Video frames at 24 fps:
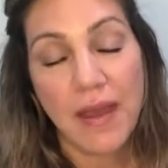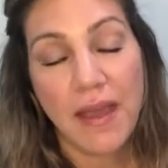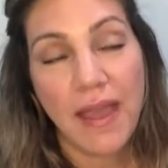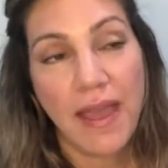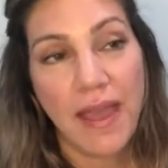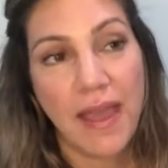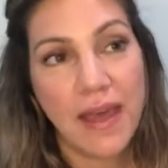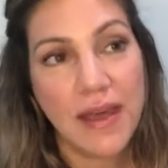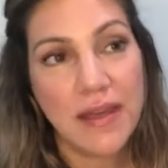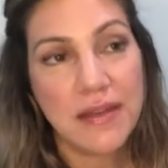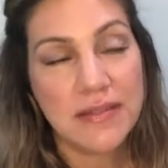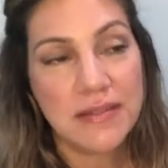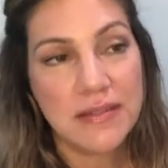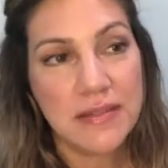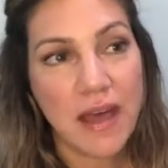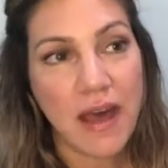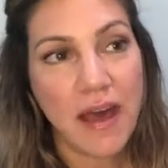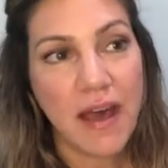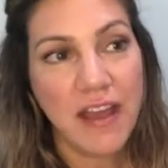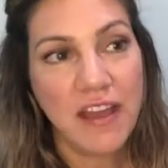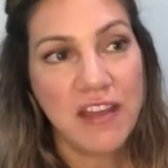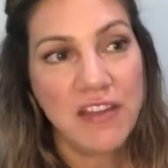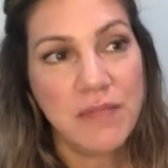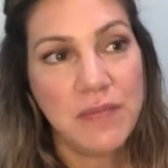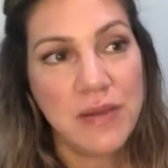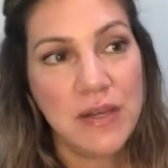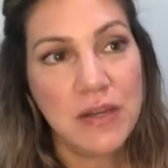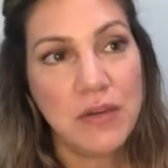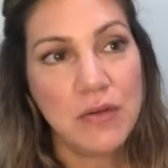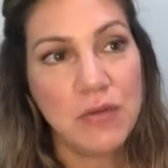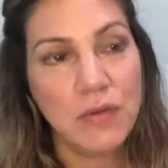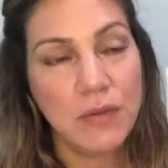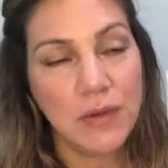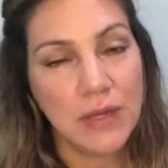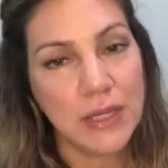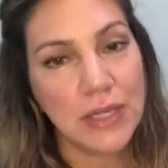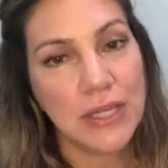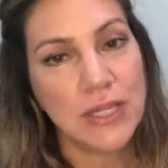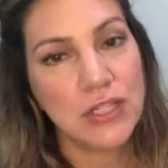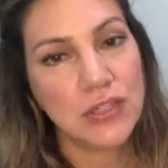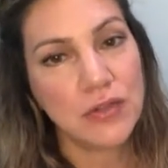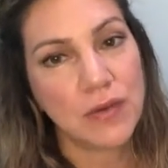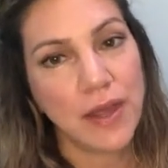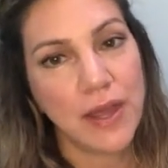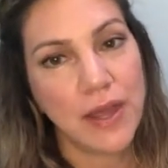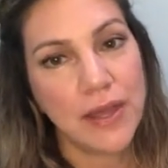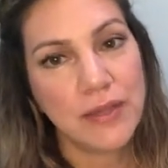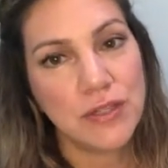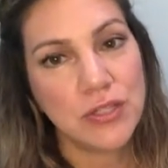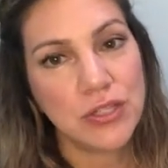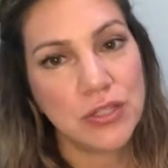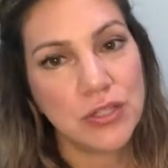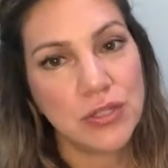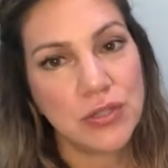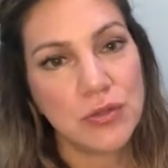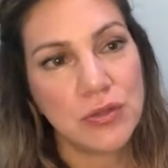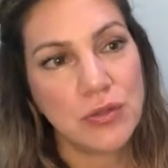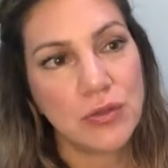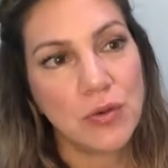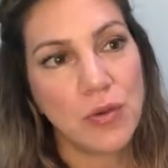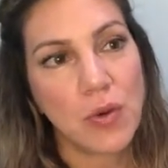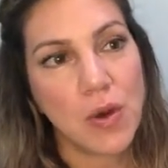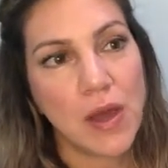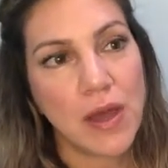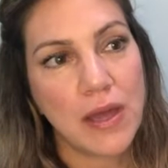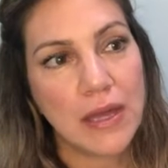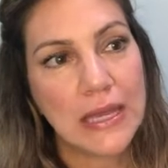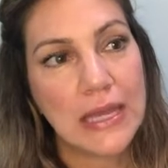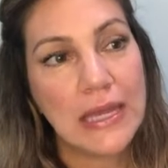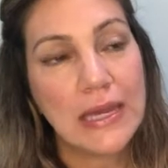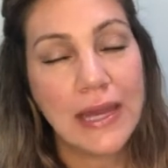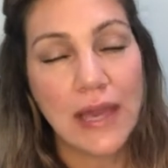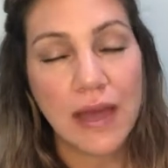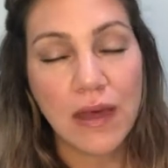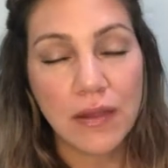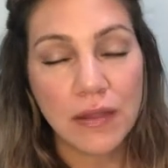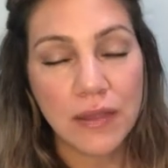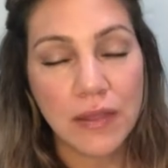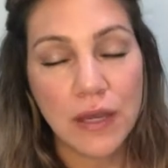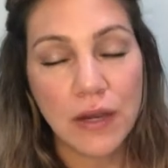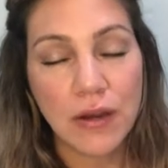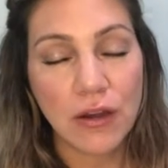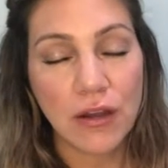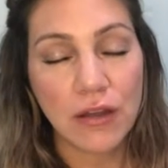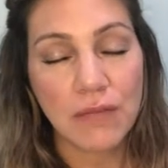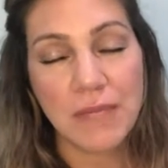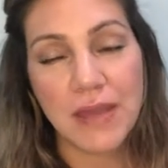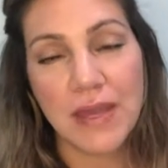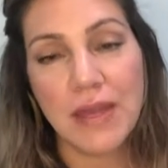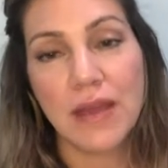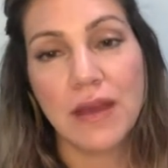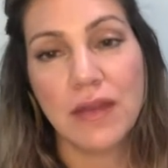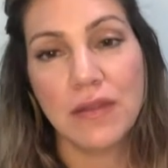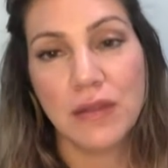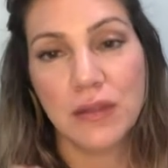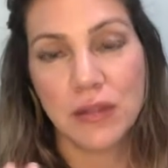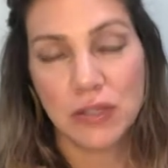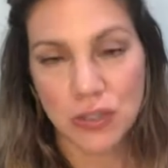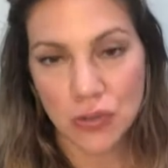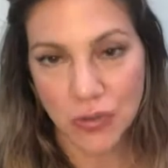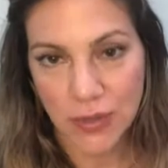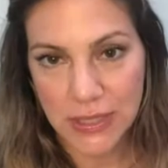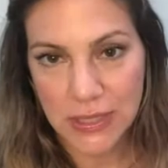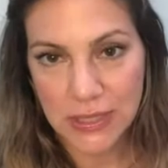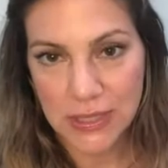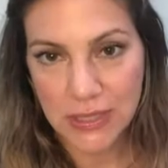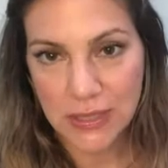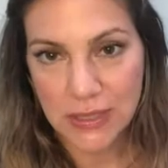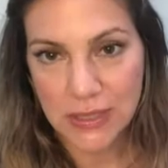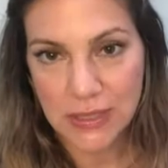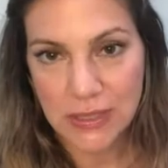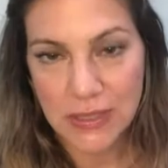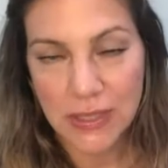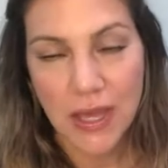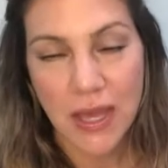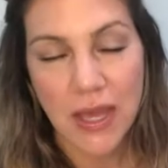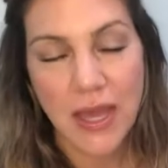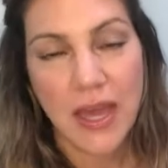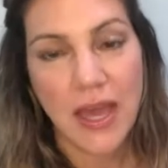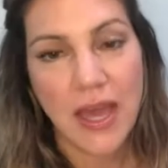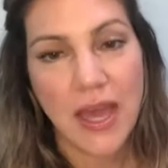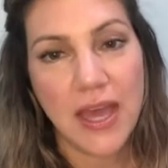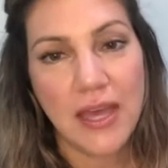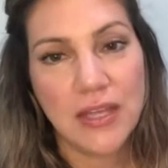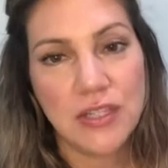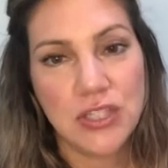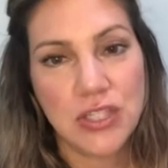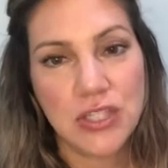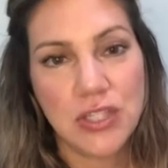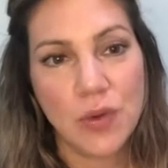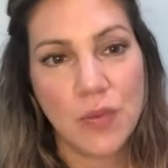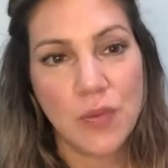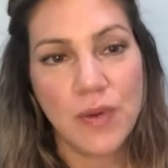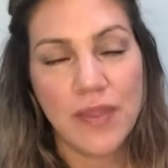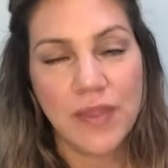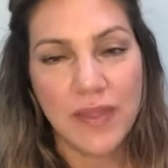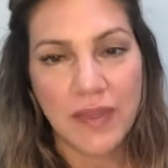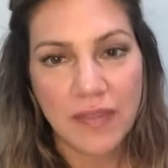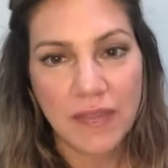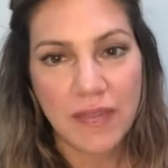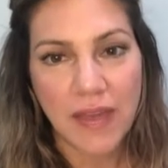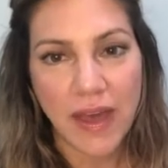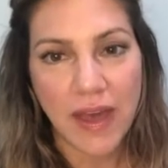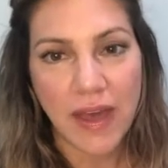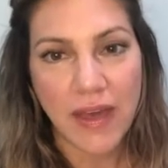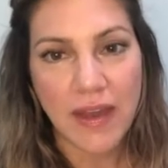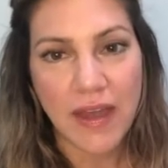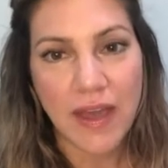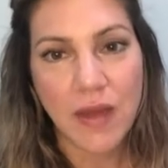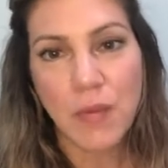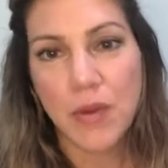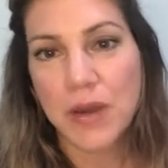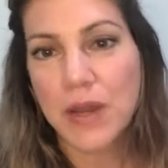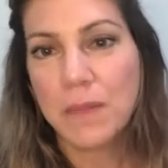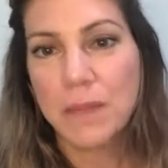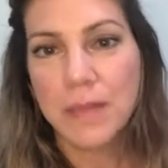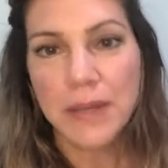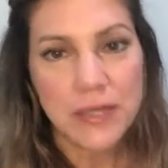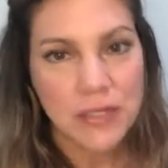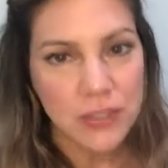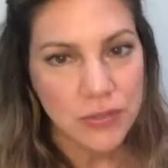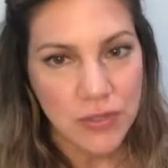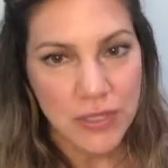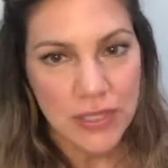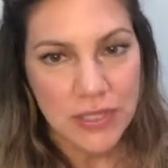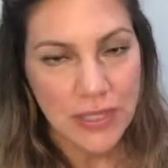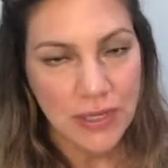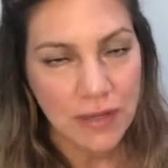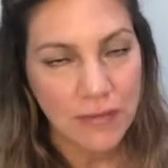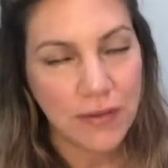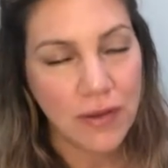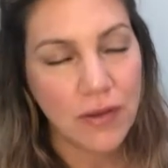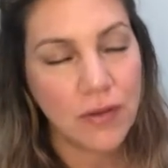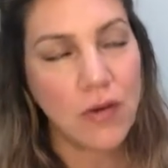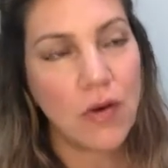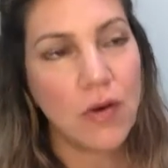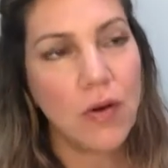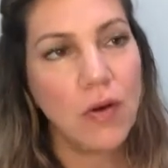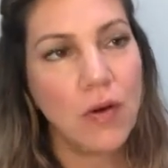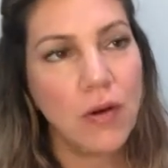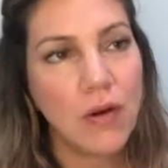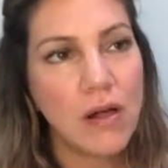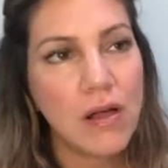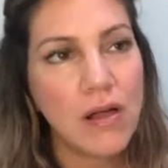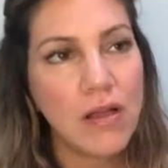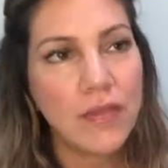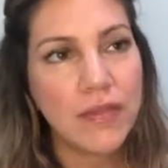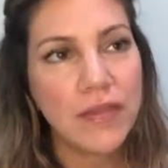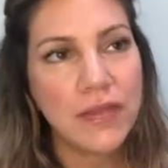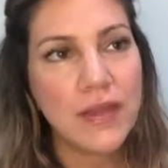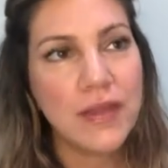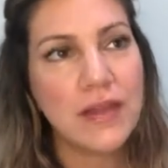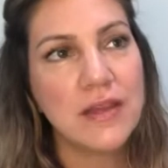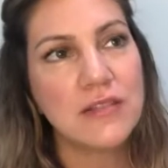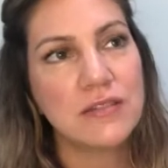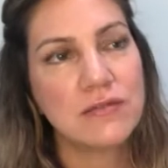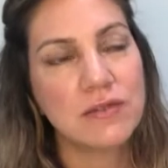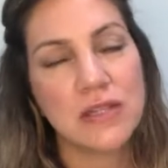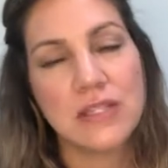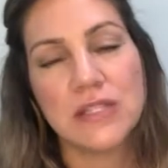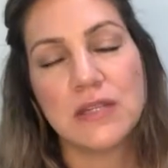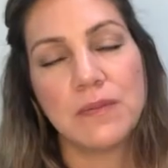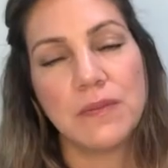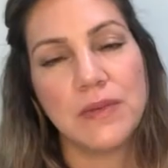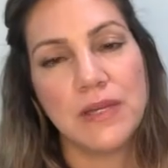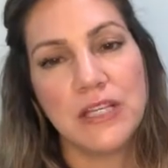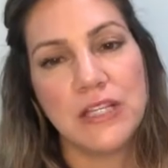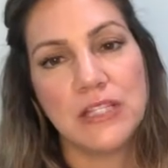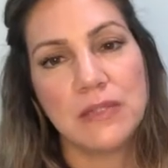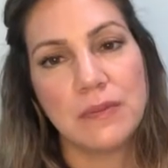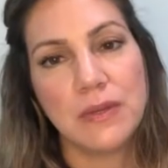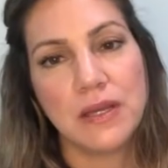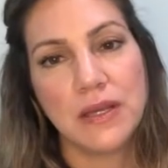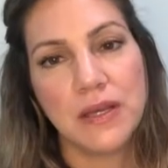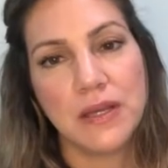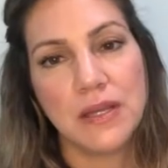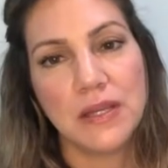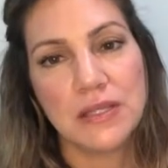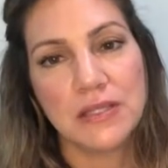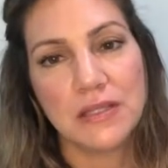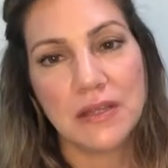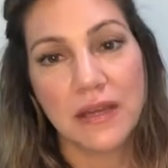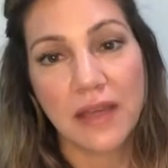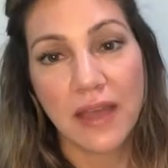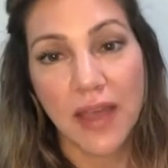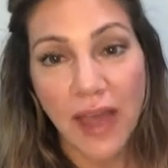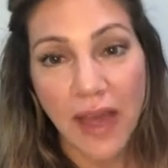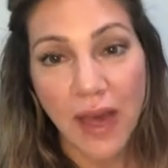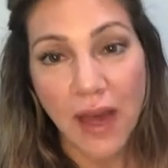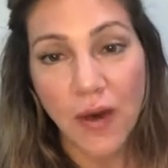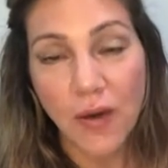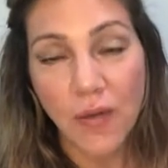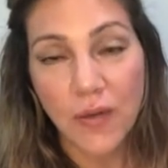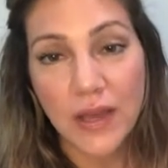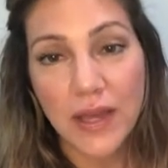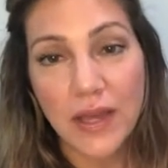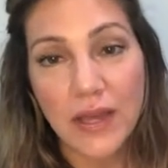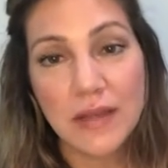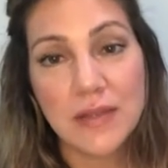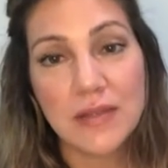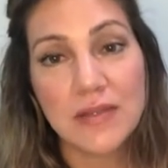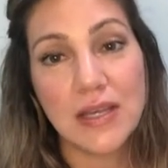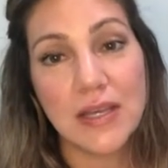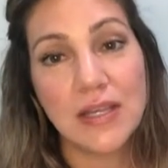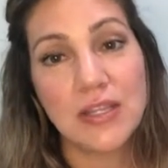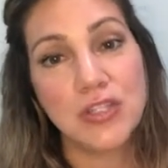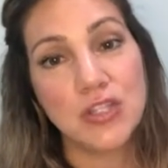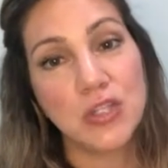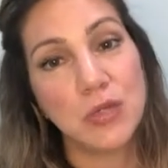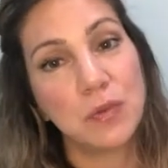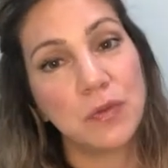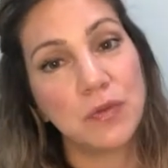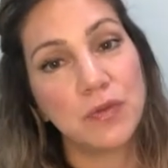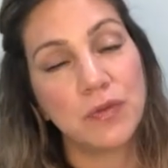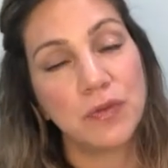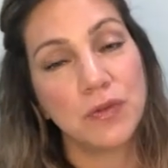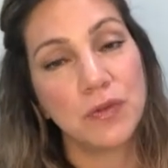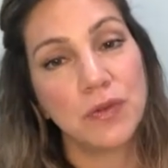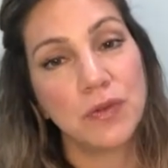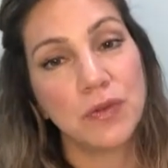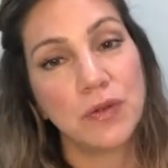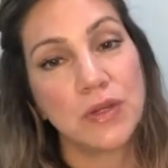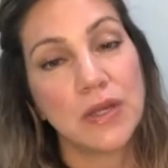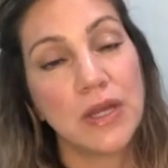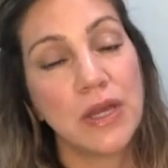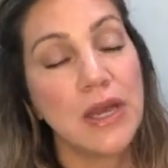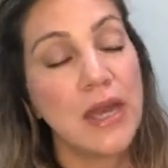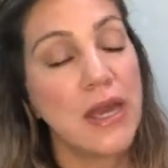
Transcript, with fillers: And I've been really trying to eat healthier and make healthier choices. And so within that, I went on Pinterest and I found all these recipes because cacao is a superfood.